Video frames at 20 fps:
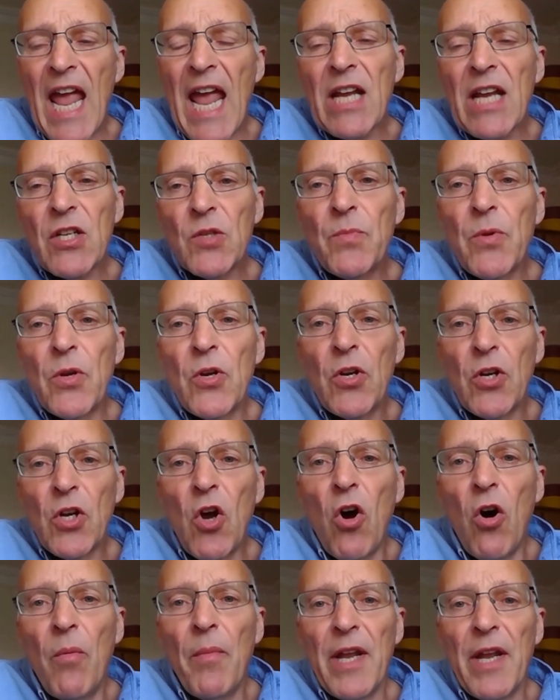expert
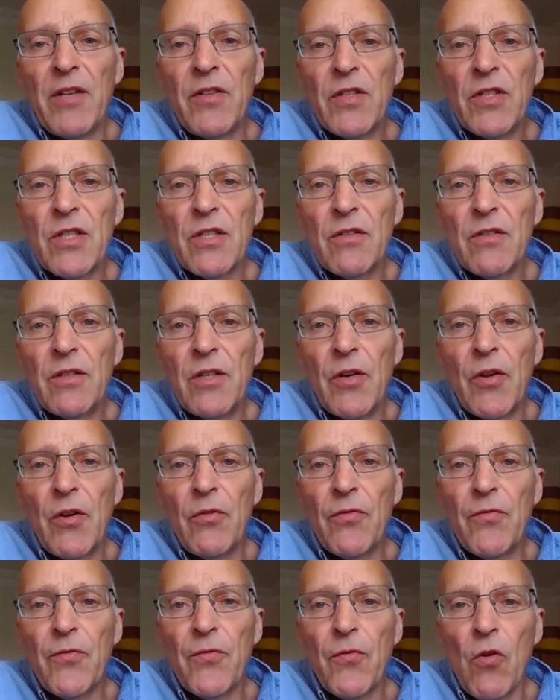comment, you
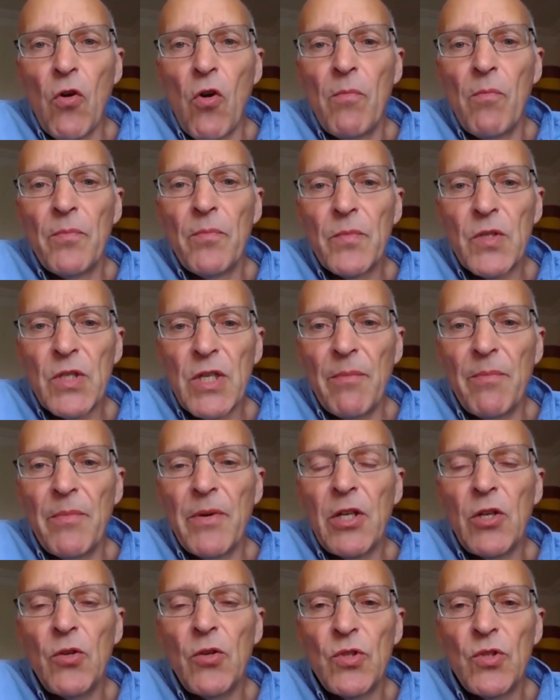know, from
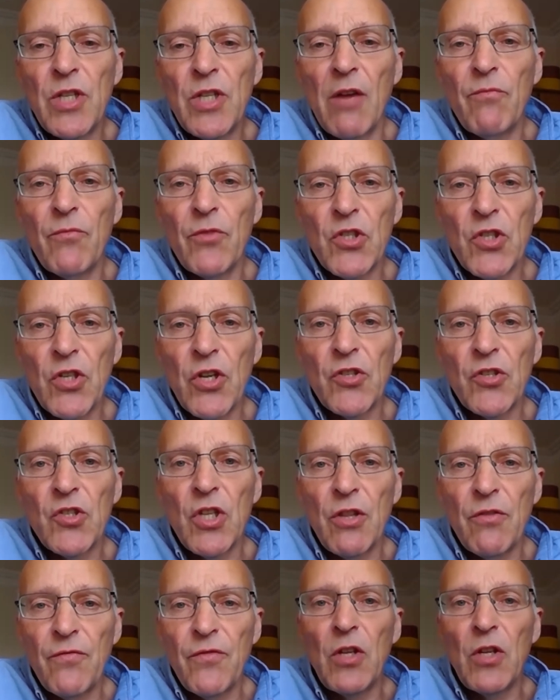somebody who's done research
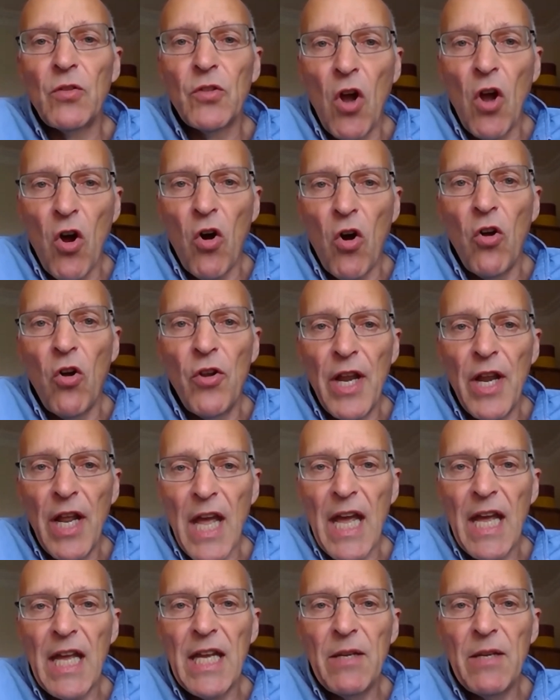in the field on
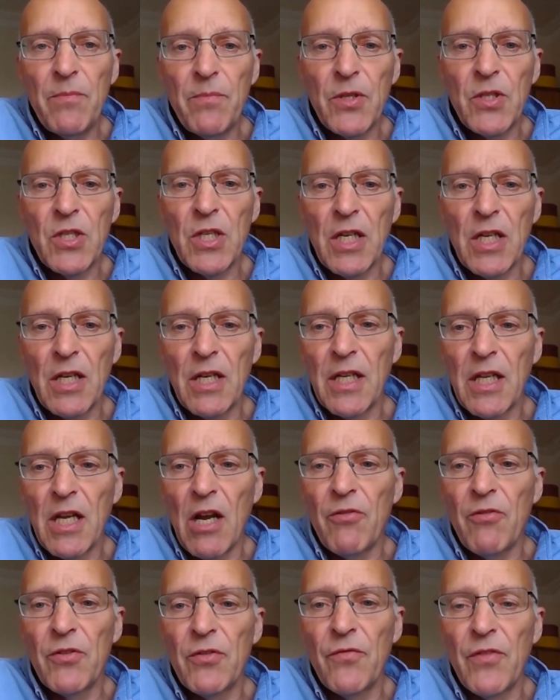a particular
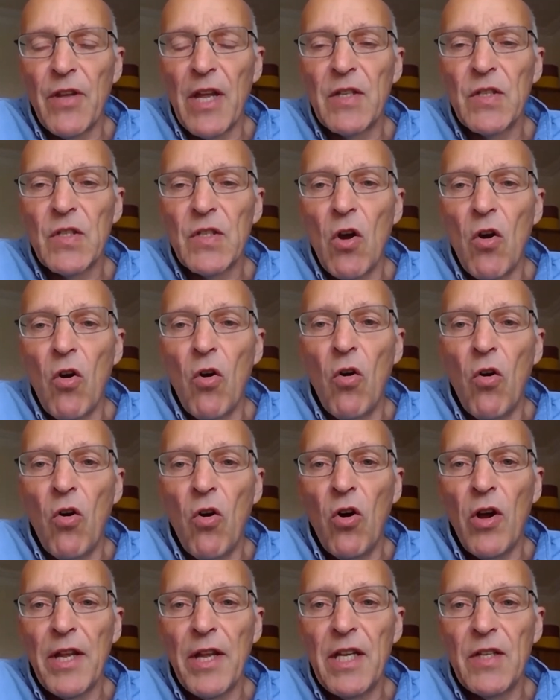current event,
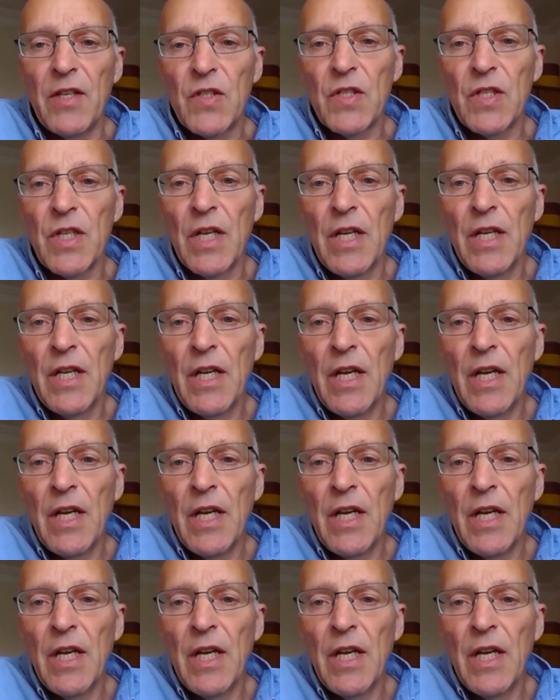or it's